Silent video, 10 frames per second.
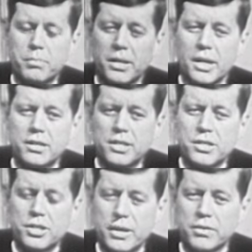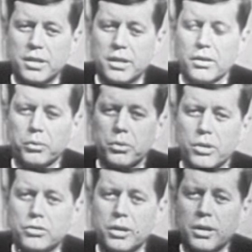by 1970, in other
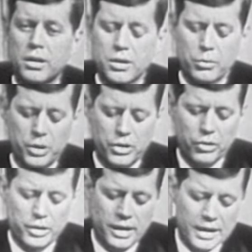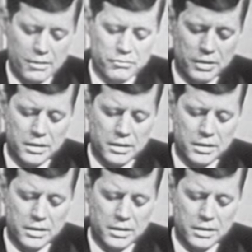words, we're going to have,